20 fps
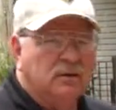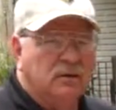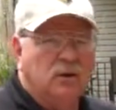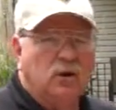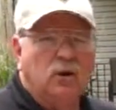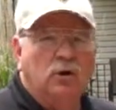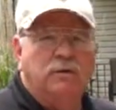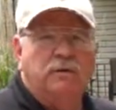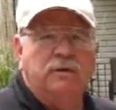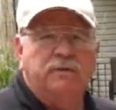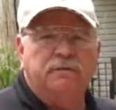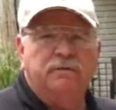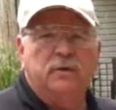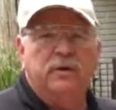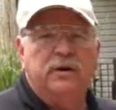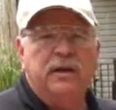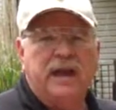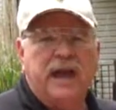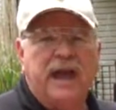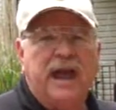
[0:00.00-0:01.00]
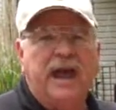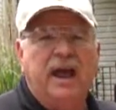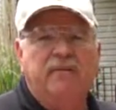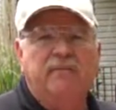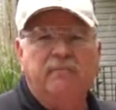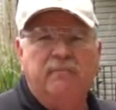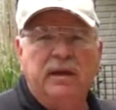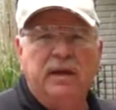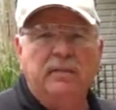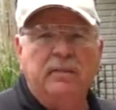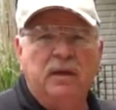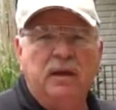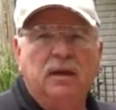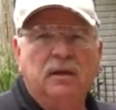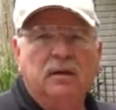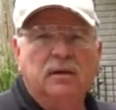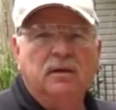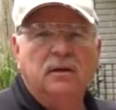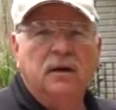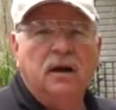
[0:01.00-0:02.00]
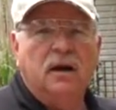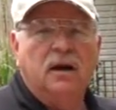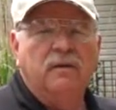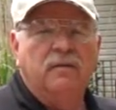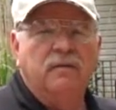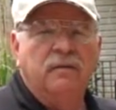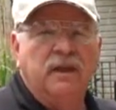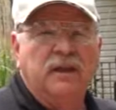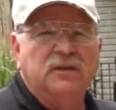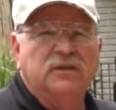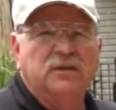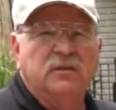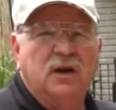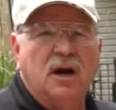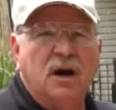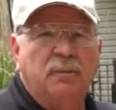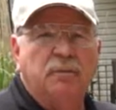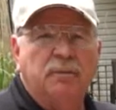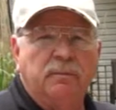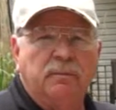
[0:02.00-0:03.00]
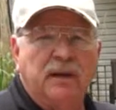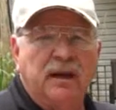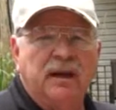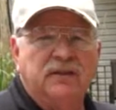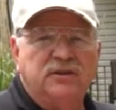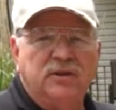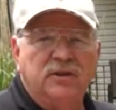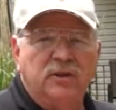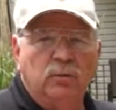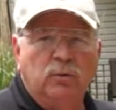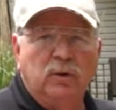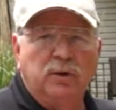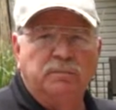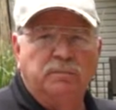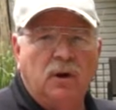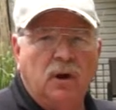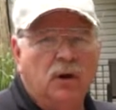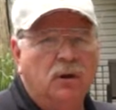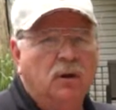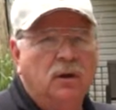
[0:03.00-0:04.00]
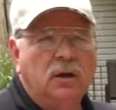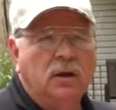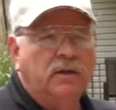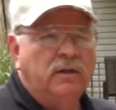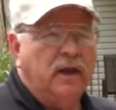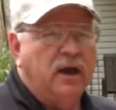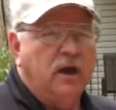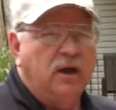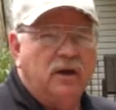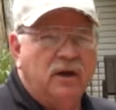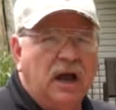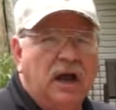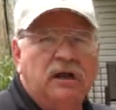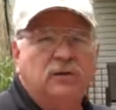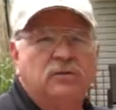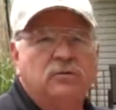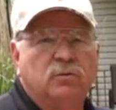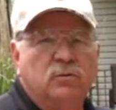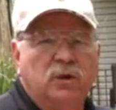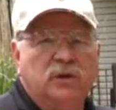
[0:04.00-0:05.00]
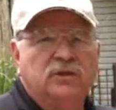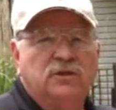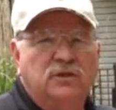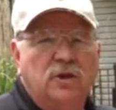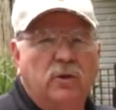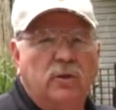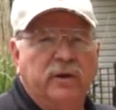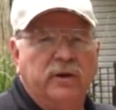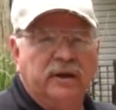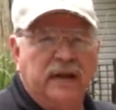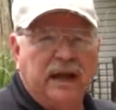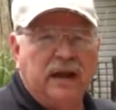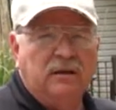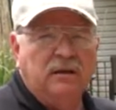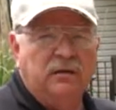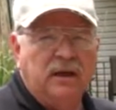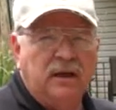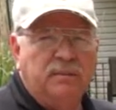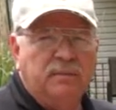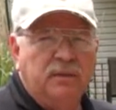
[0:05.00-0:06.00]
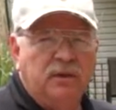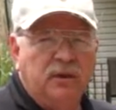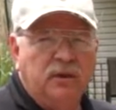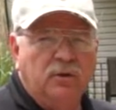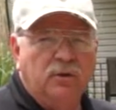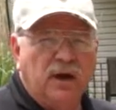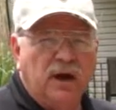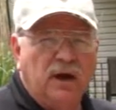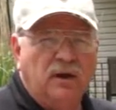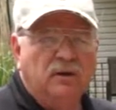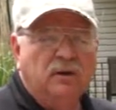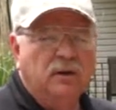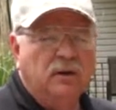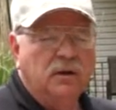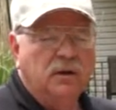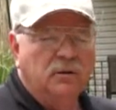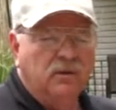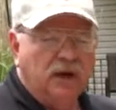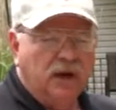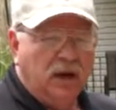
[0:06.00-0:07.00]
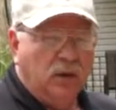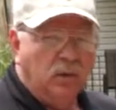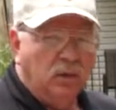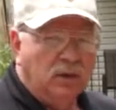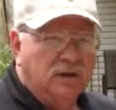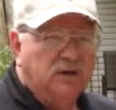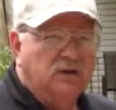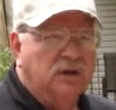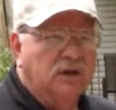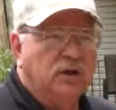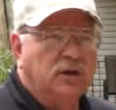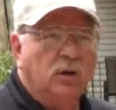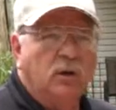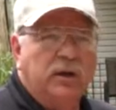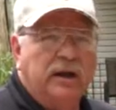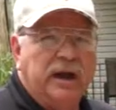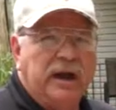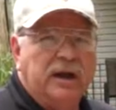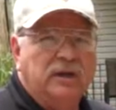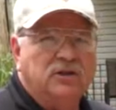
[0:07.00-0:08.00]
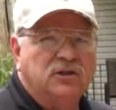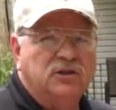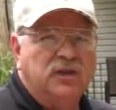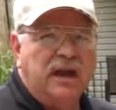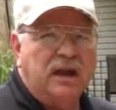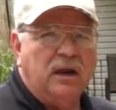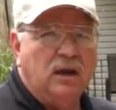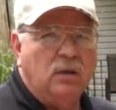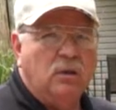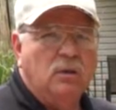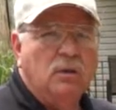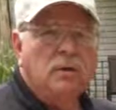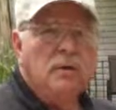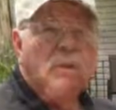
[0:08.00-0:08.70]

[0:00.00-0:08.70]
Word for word: a little over a foot and a half maybe, of this compromising the root ball. They are not roots going down deep in the ground. They are roots that are going out shallow.